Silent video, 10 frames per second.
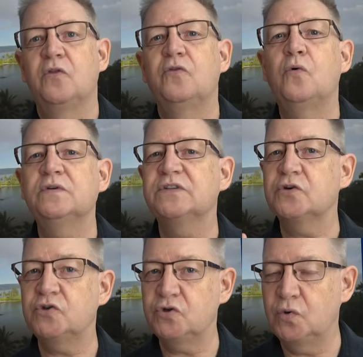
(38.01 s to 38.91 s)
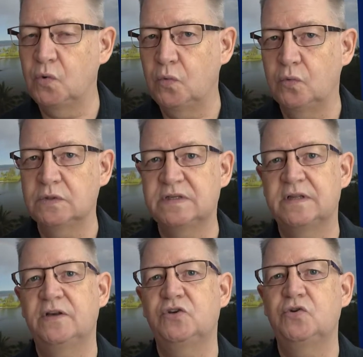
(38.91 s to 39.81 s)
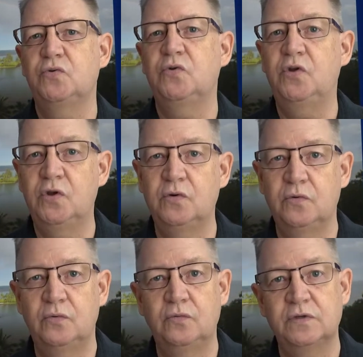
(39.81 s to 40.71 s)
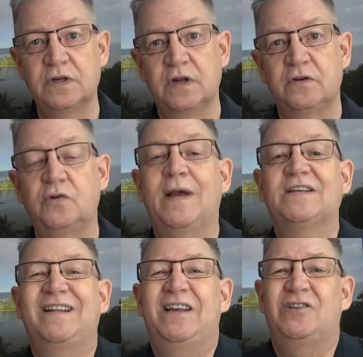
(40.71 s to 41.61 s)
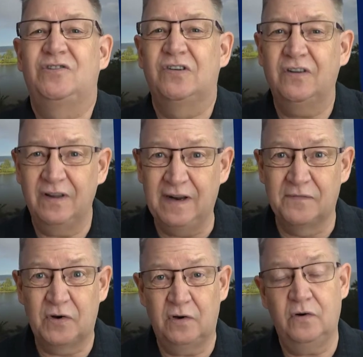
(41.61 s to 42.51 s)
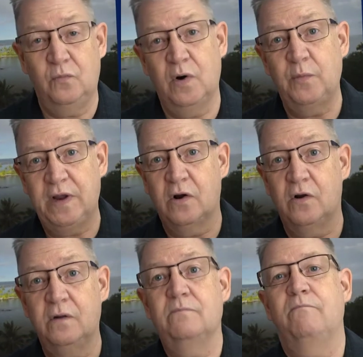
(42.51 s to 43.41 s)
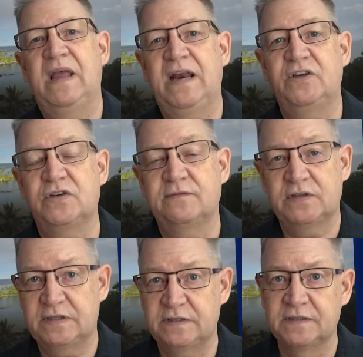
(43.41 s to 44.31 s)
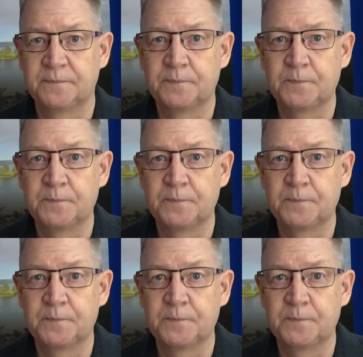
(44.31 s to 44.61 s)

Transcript: Those are tools that you use to actually deliver what we call managed services.